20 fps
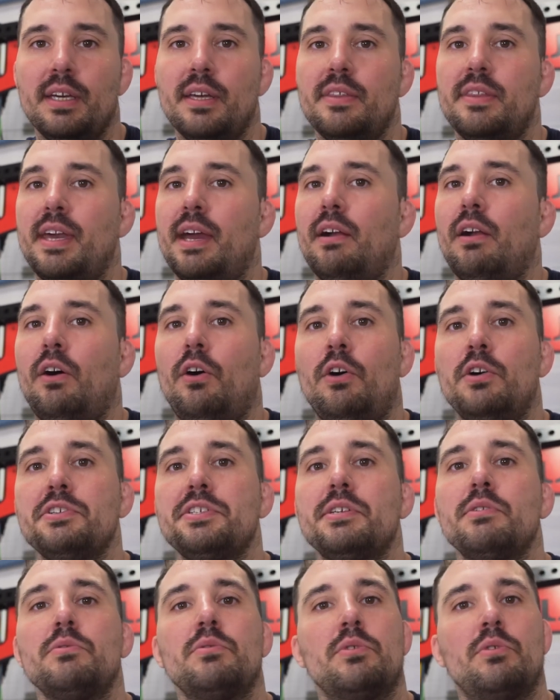They are
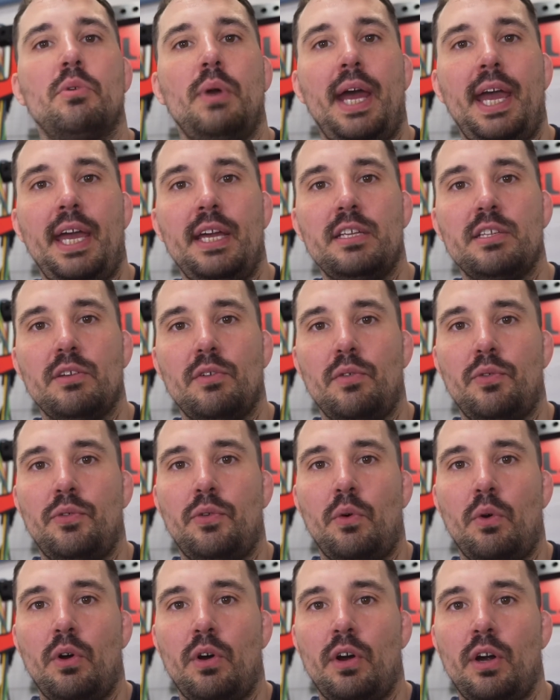also great
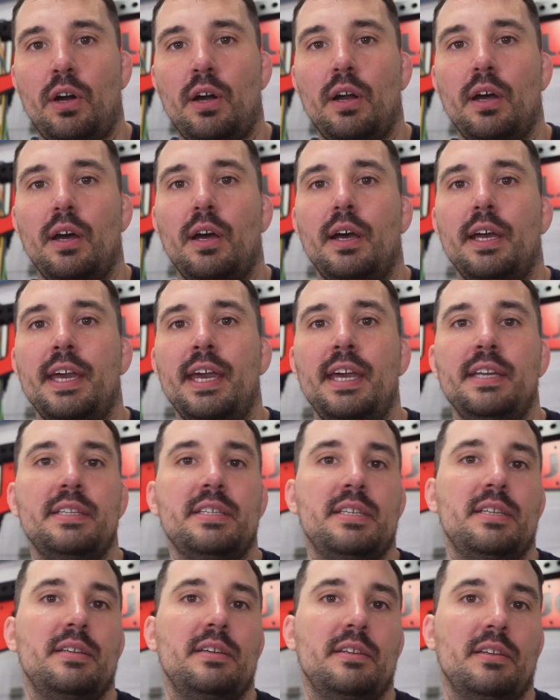for
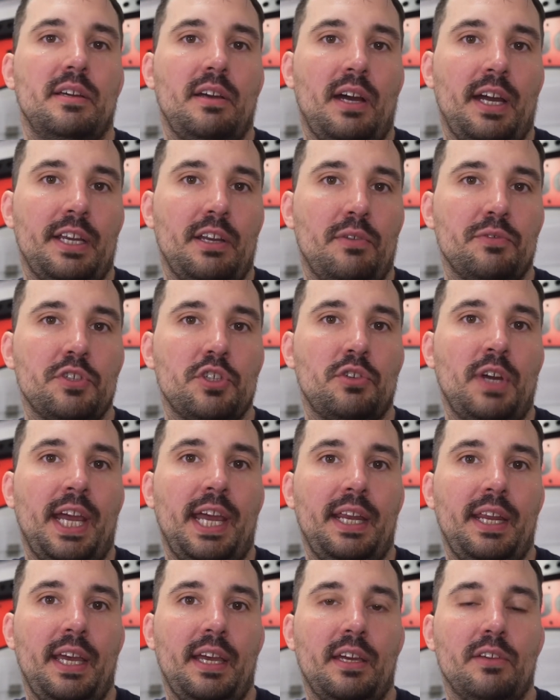HIIT kind of
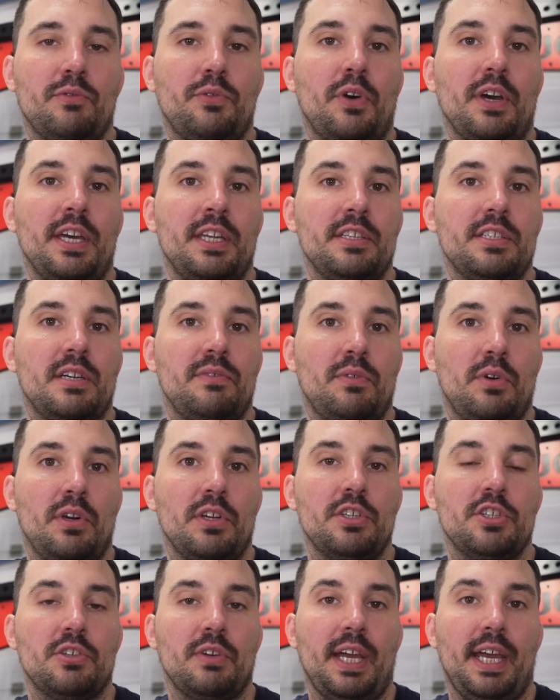training and for interval
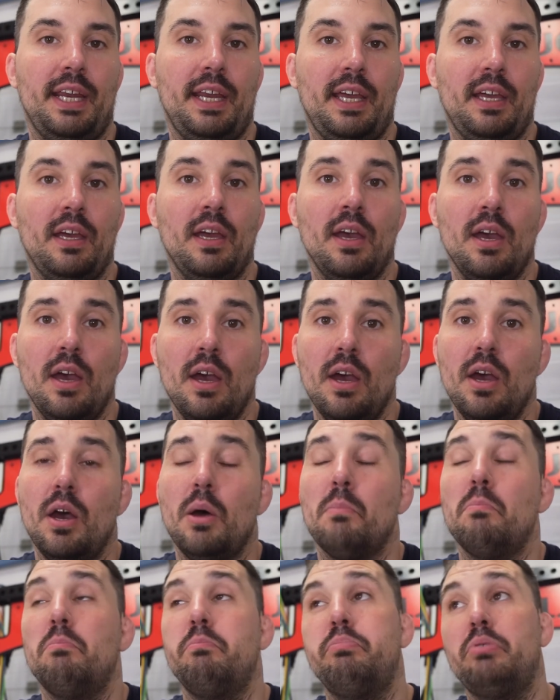training,
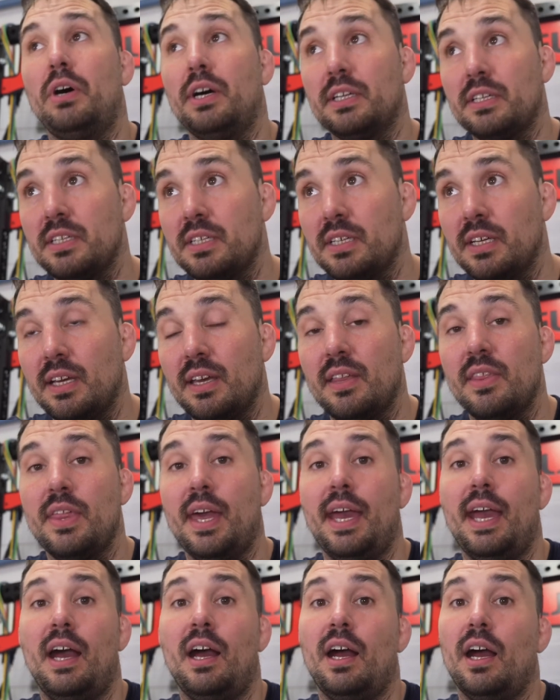but
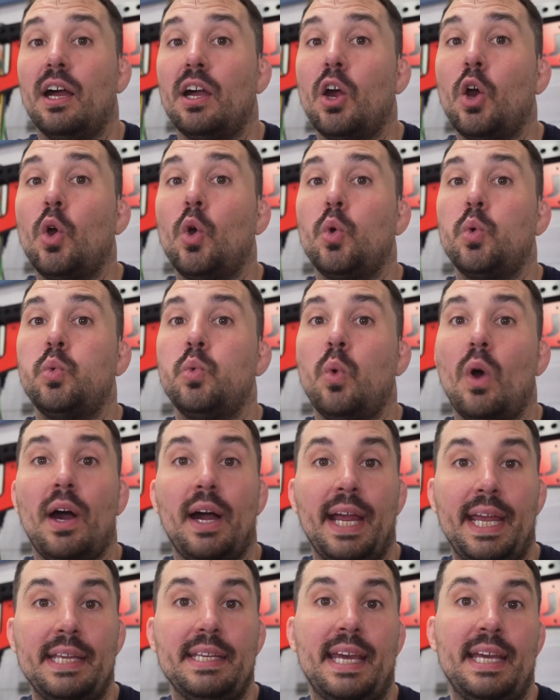they are
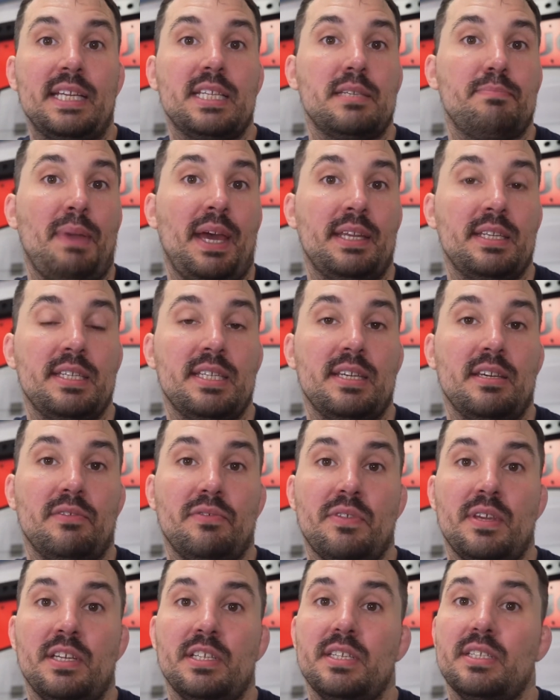quite expensive.
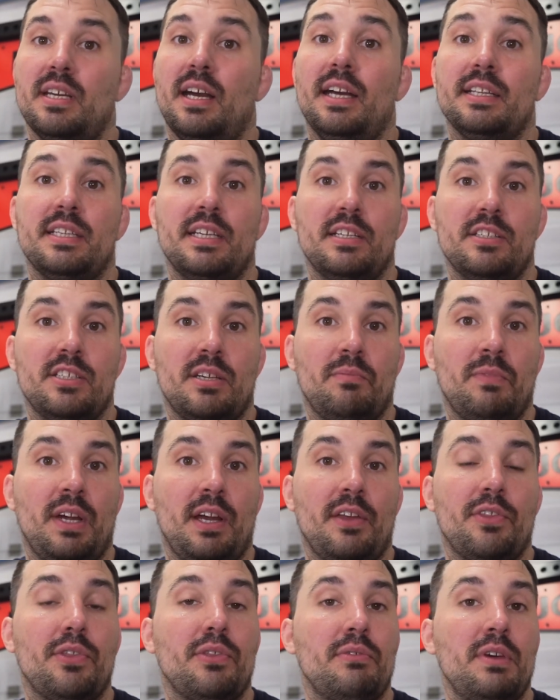They're starting somewhere
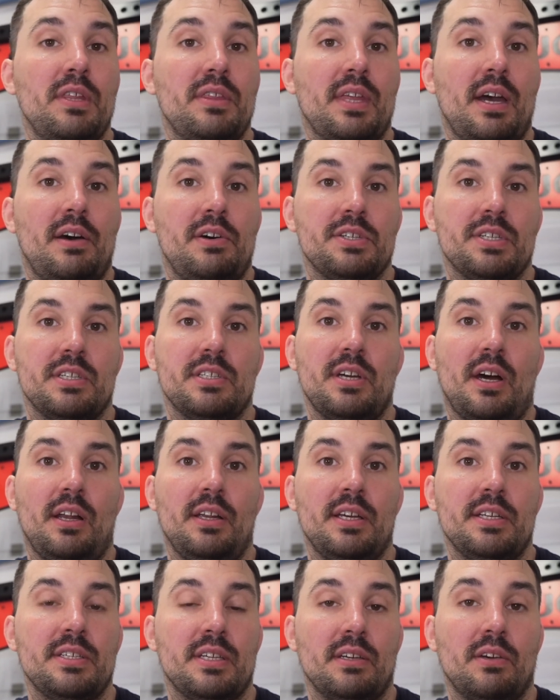at
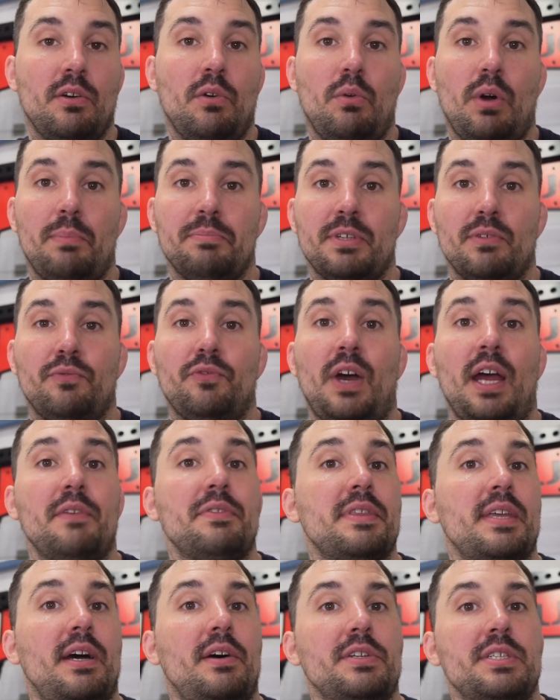$3,000 and go up to
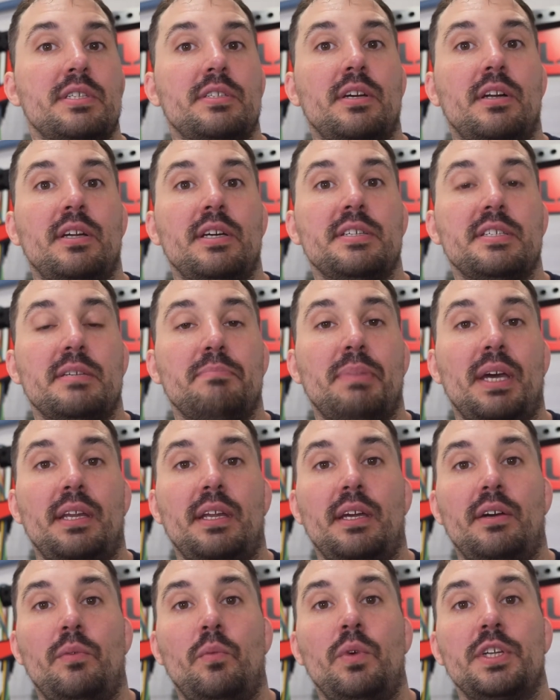$5,000
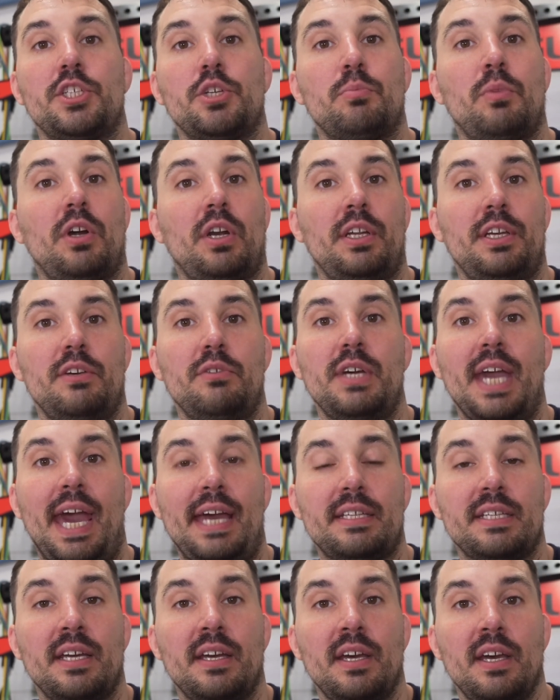depending on which model you
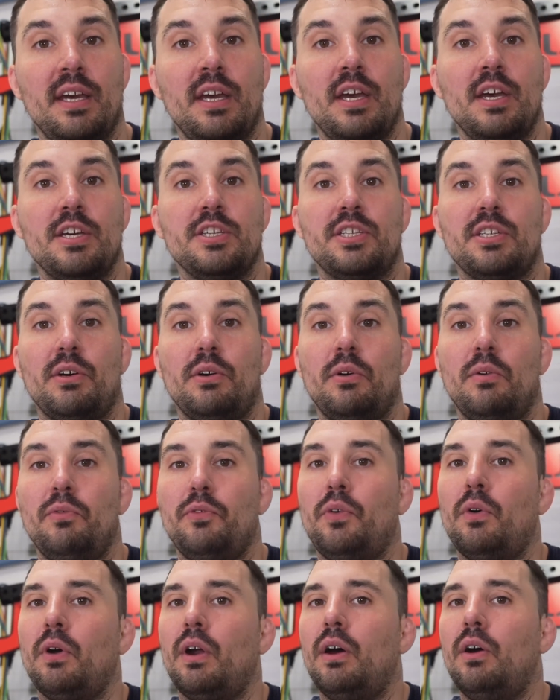get. So
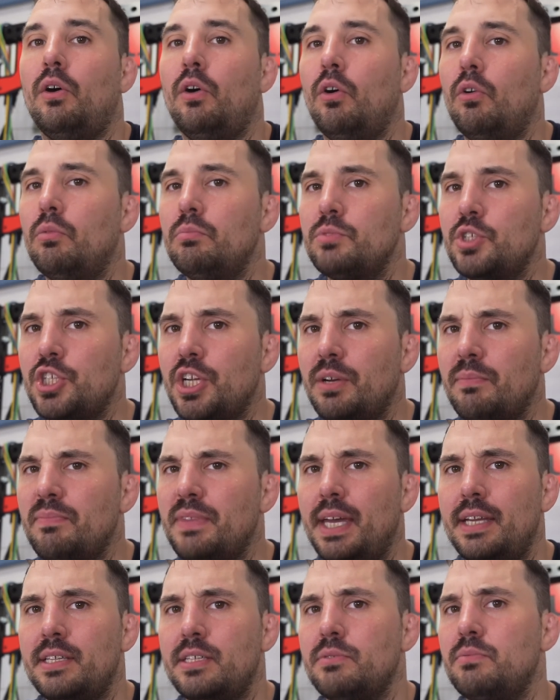for a home gym,
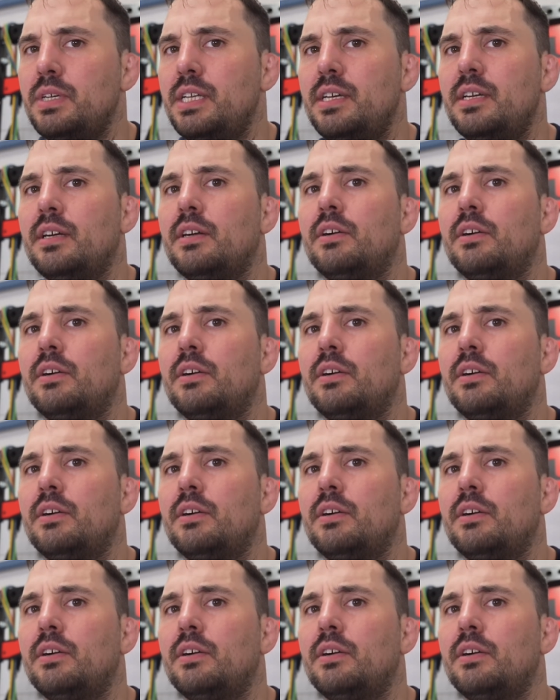that is really a